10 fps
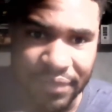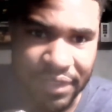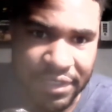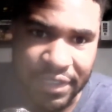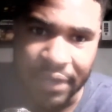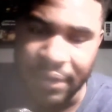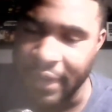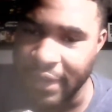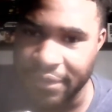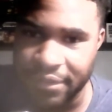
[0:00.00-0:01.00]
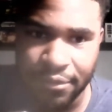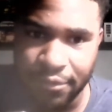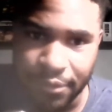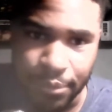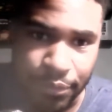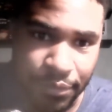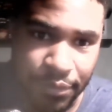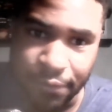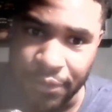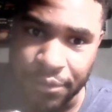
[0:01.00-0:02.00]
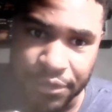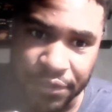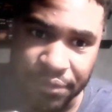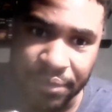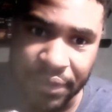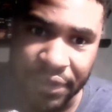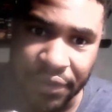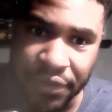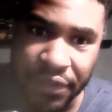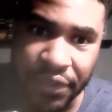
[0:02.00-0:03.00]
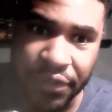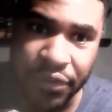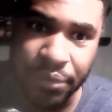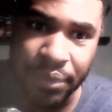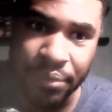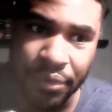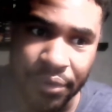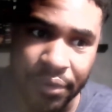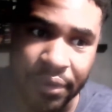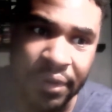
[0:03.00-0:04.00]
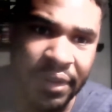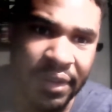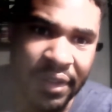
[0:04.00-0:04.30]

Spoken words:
the same character from The Fugitive, but a little bit more